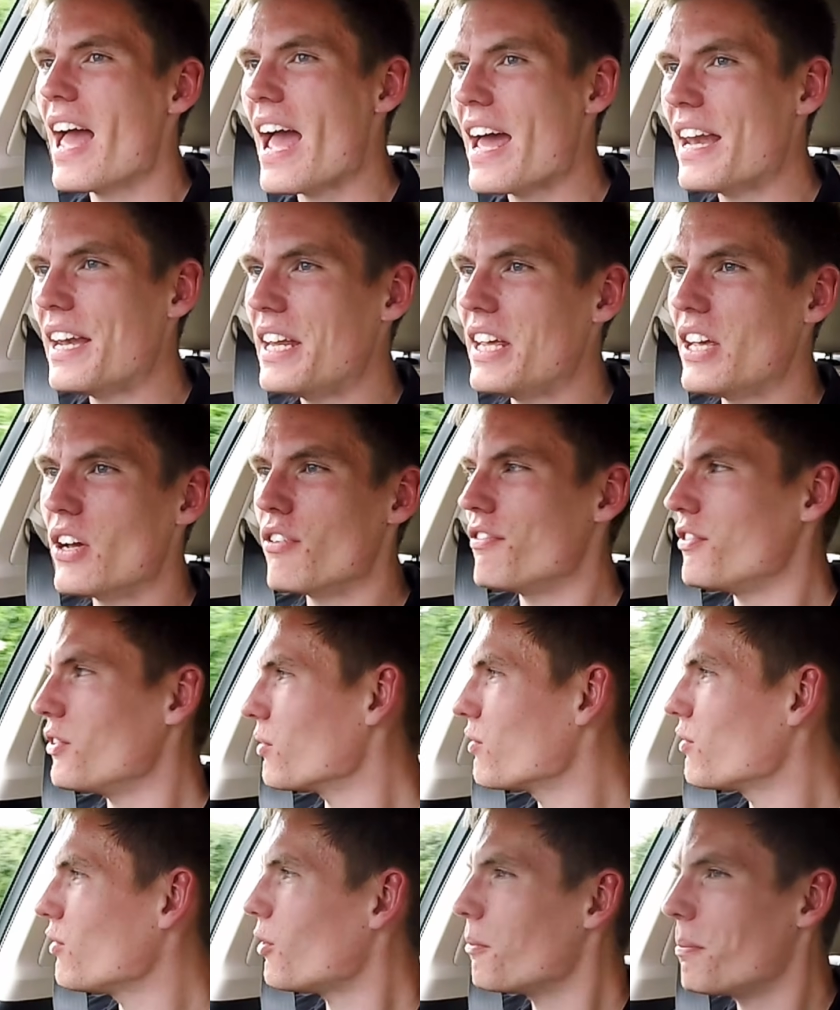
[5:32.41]
any of
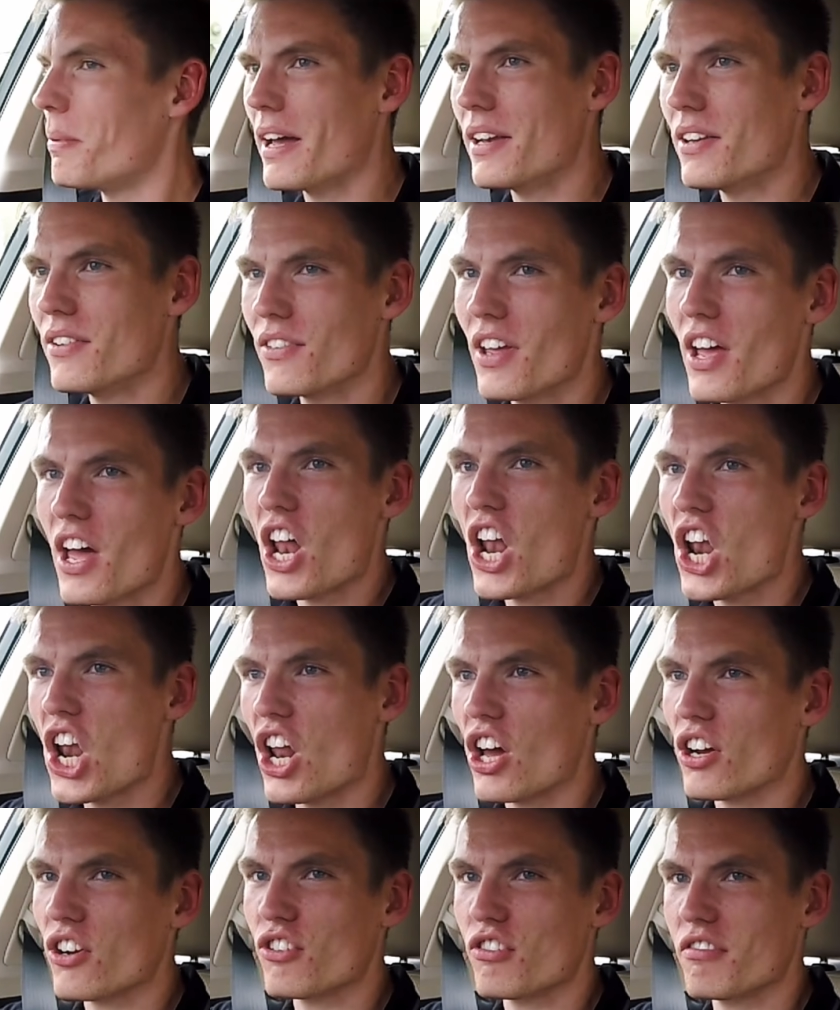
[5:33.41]
your top-end
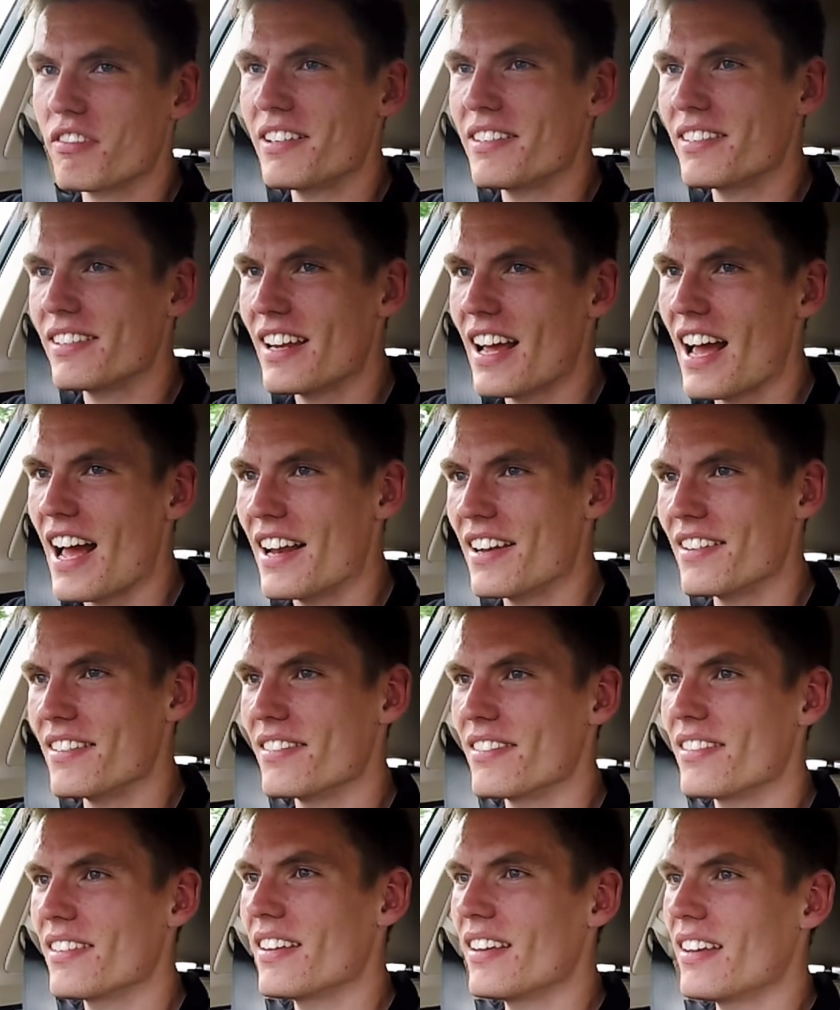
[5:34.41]
luxury
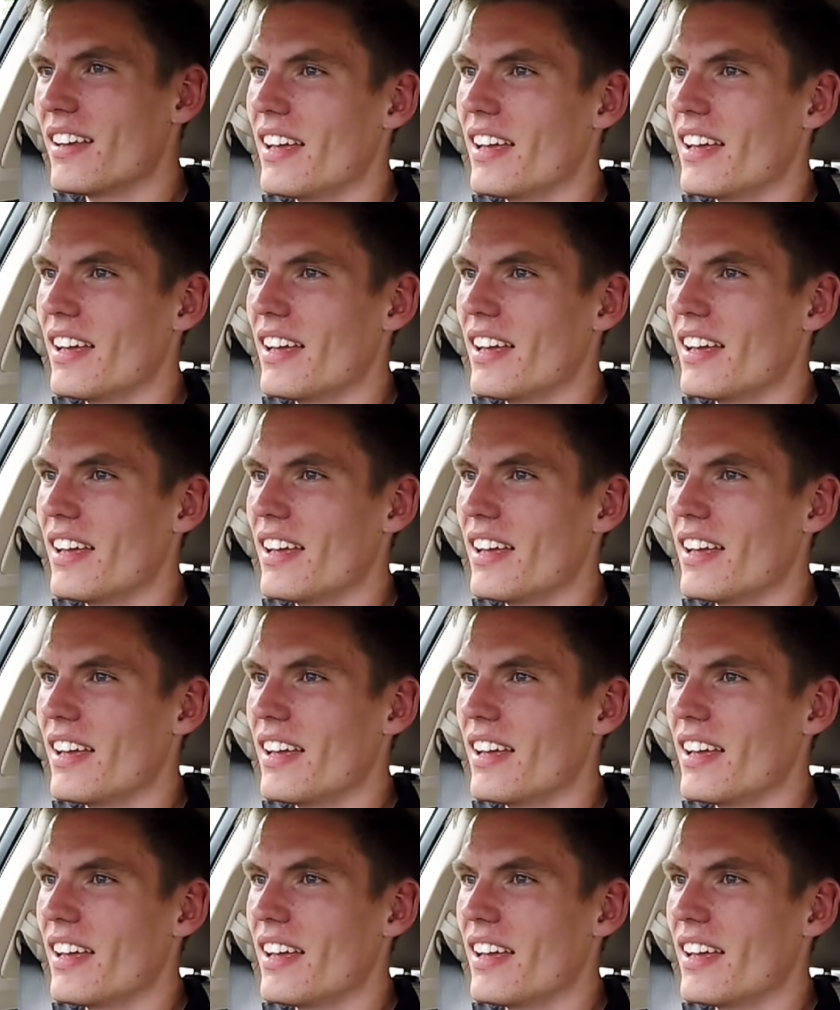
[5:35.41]
sedans.